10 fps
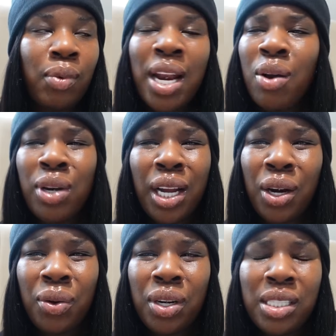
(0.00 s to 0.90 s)
Why do I call it
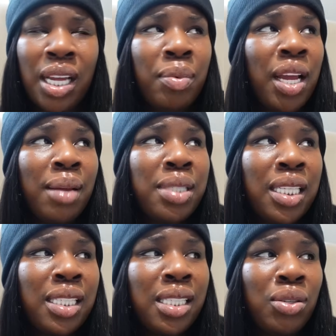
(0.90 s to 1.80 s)
cloak closet? I'm going to empty
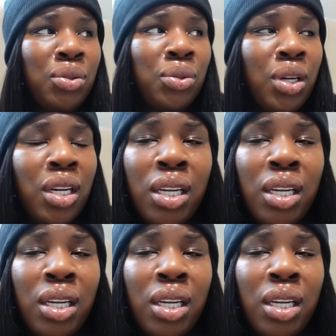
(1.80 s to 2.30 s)
this little